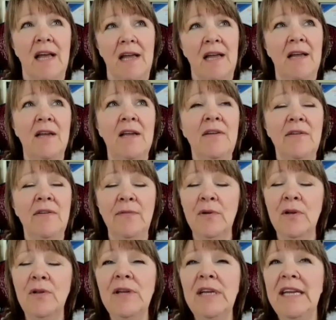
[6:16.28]
if
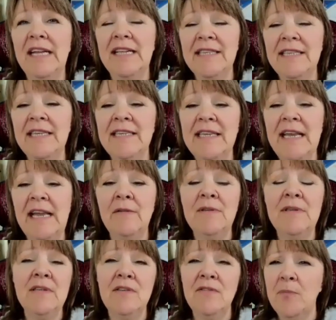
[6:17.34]
we're looking at 6
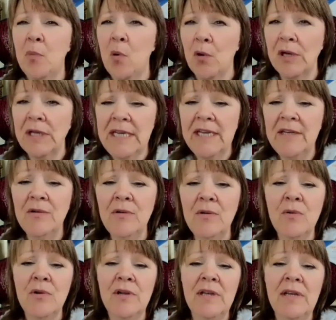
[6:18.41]
ounces of pork
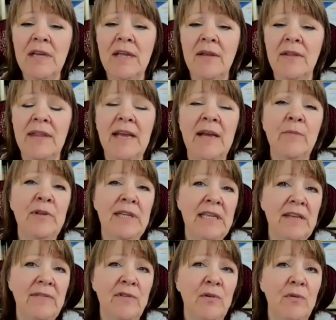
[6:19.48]
tenderloin, that would
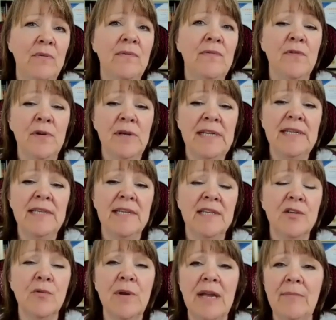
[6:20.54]
give you
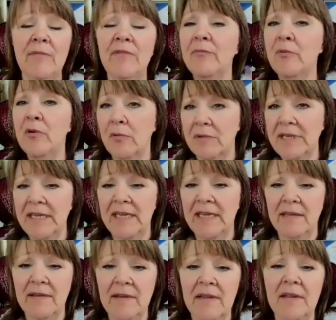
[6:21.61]
46 gram of
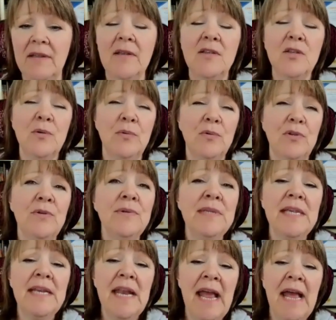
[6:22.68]
protein. So
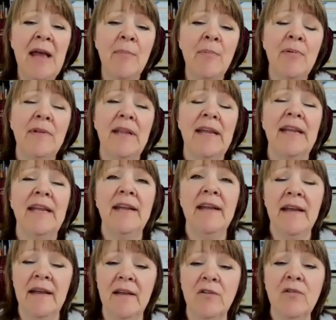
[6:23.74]
use an app like
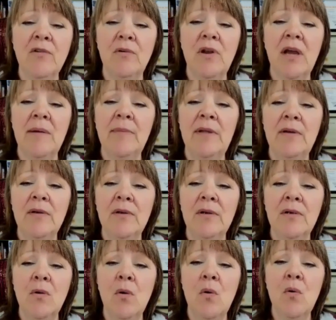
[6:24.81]

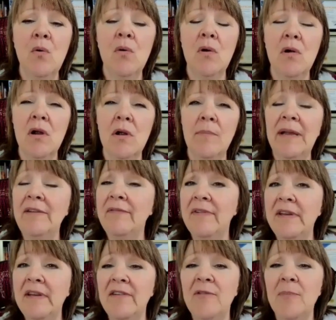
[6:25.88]
Chronometer or
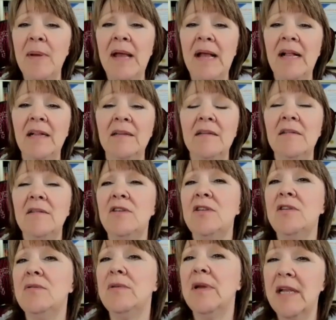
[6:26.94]
MyFitnessPal
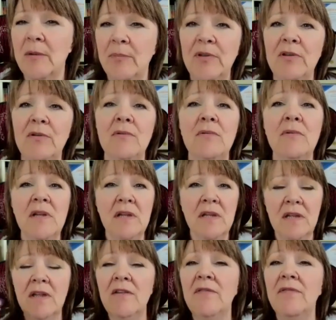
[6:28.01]
to help you
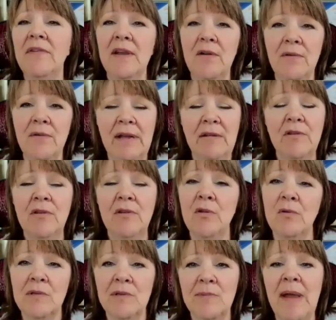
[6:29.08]
figure out
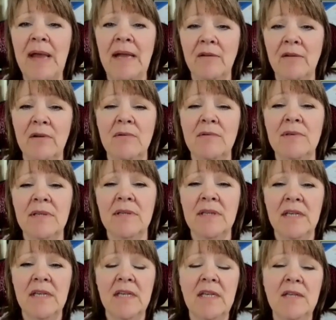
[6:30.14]
those macros.
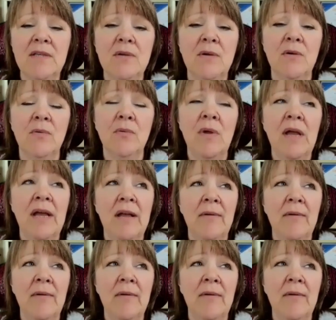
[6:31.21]
So